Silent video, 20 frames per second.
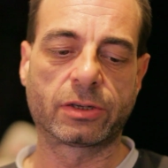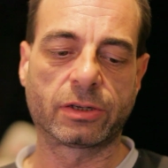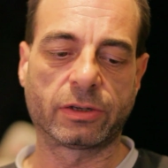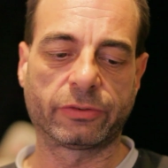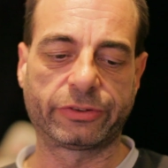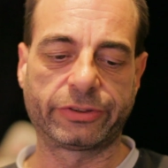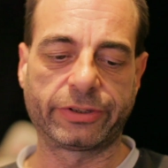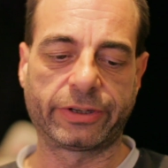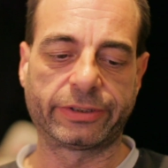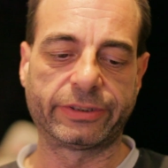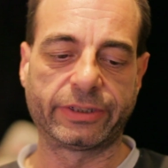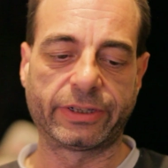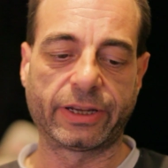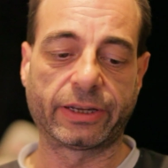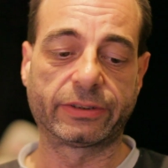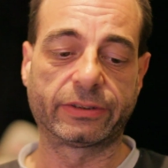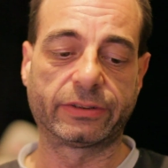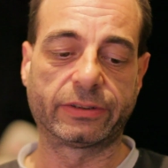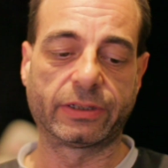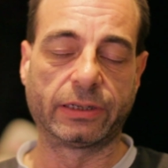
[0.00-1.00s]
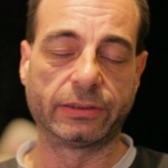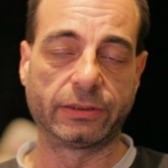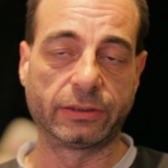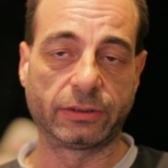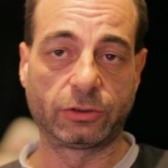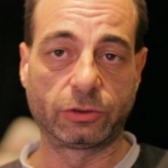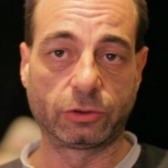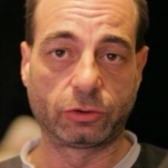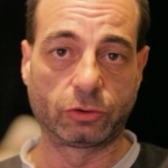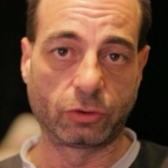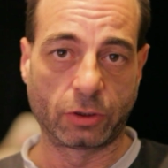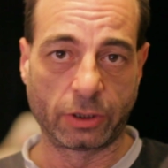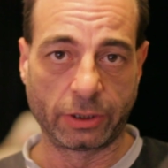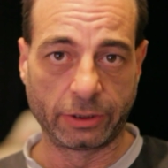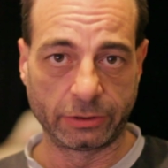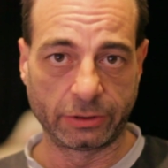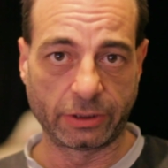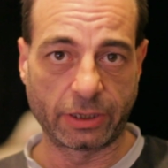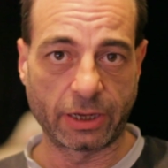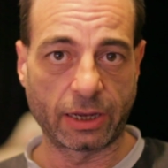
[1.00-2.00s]
and I've started exercising to try
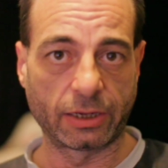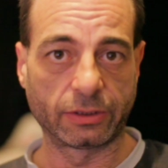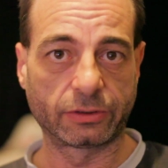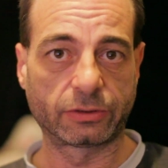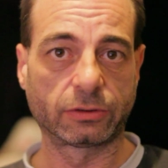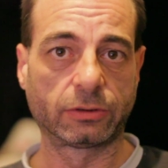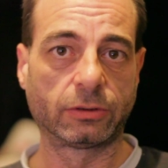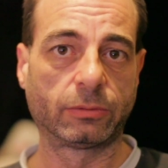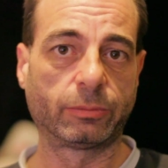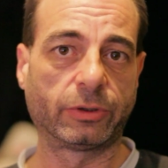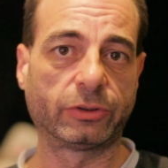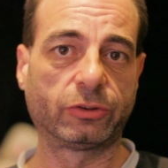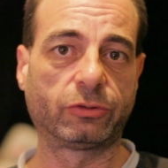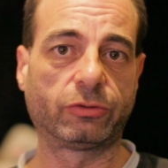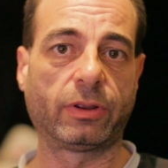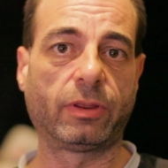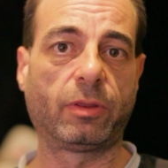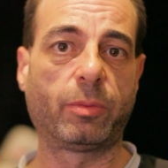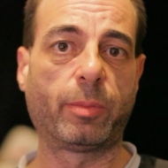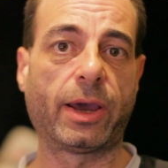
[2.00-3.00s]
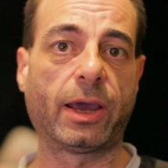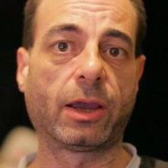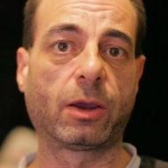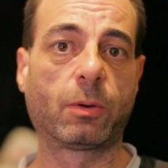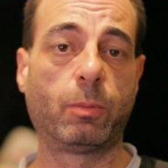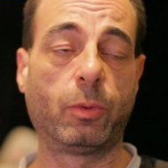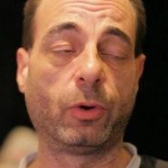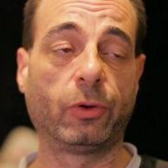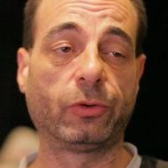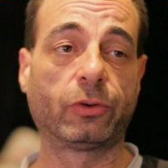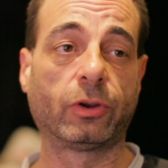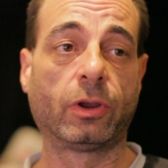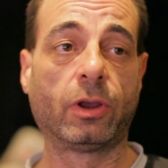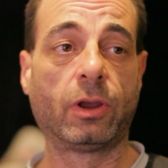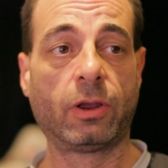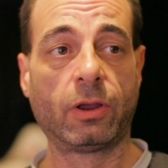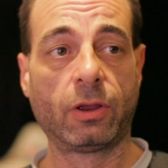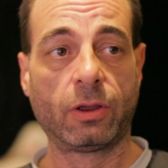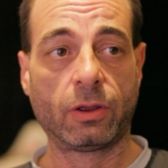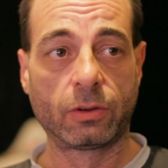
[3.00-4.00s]
and get my strength back, but
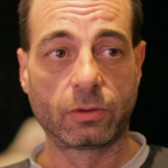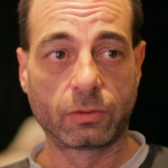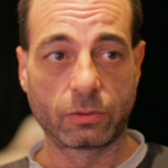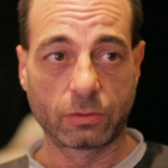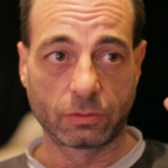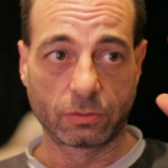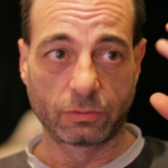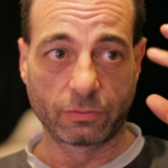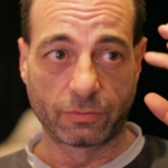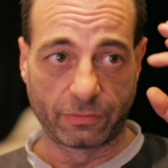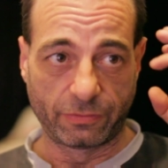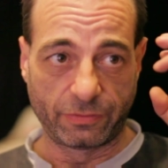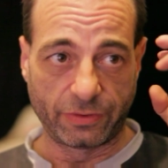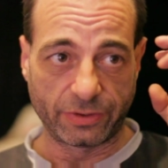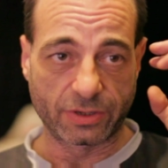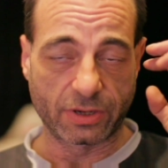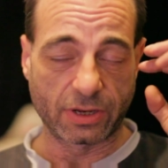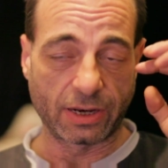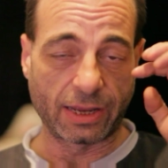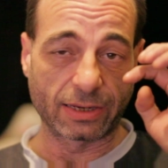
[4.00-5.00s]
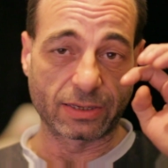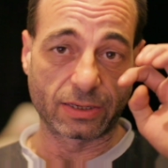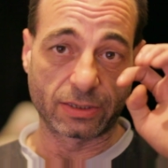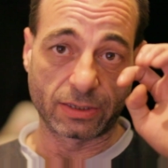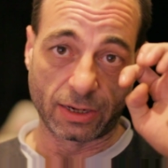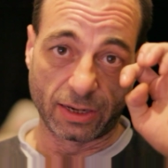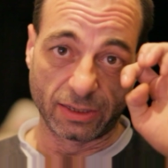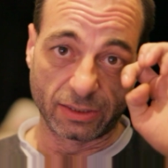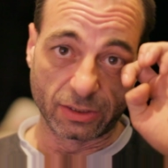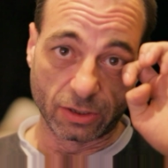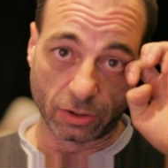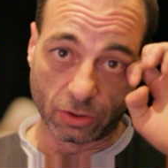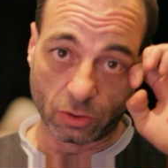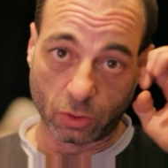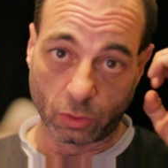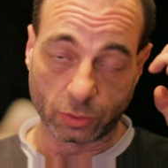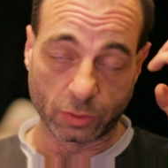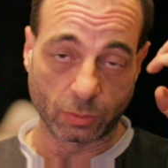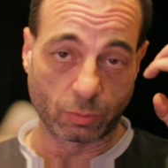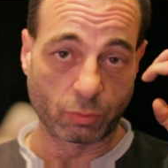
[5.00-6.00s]
physical exercise can
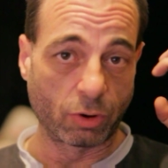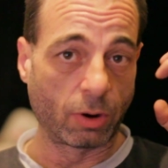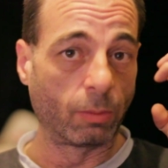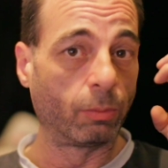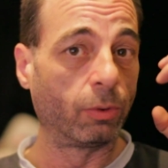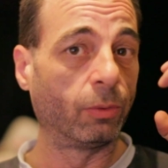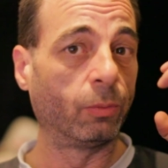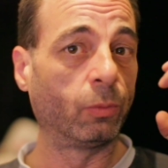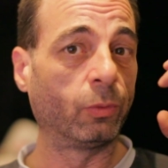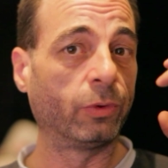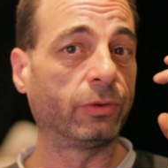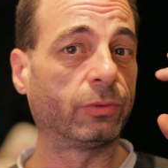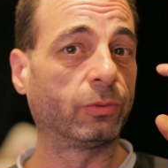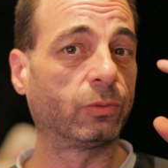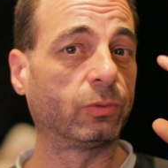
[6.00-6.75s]
cause a problem